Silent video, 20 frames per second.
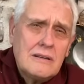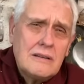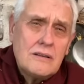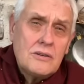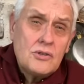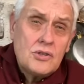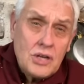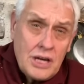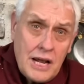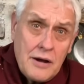
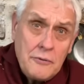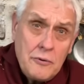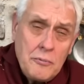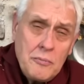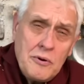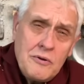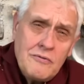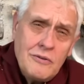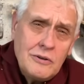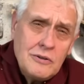So now we
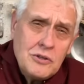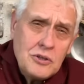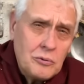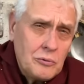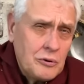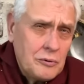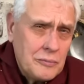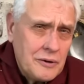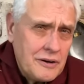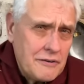move on to
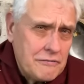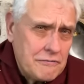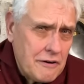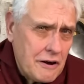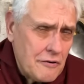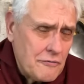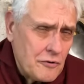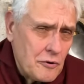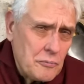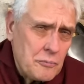one of my
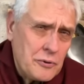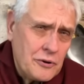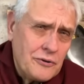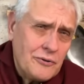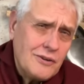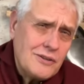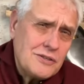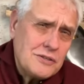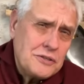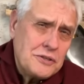favourite
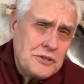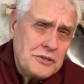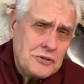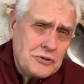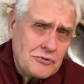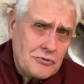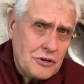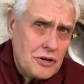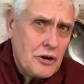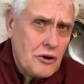periods in
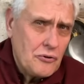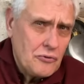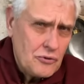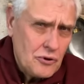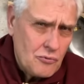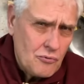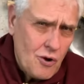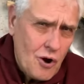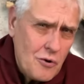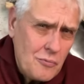history,
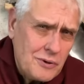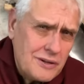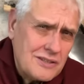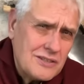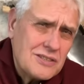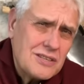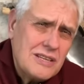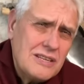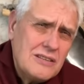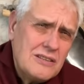the
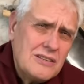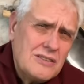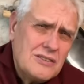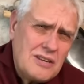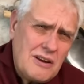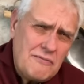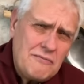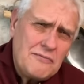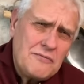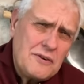Romans,
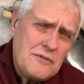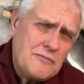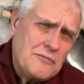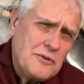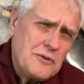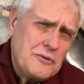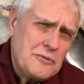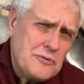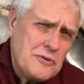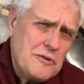
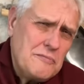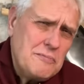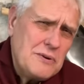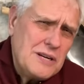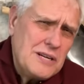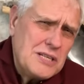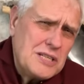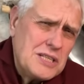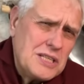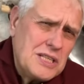753
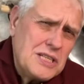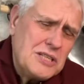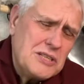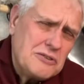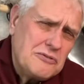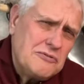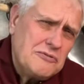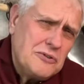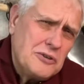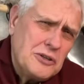BC
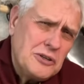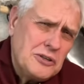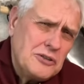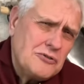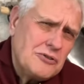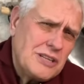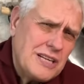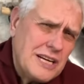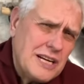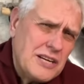to
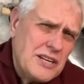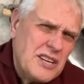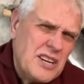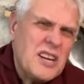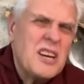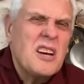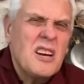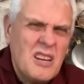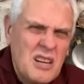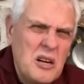400
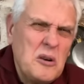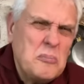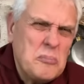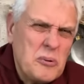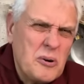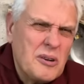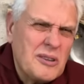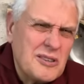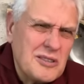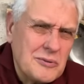AD,
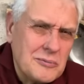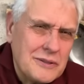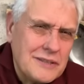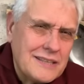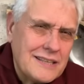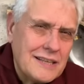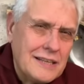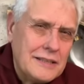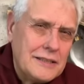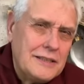
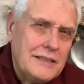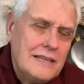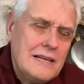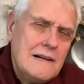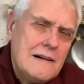approximately.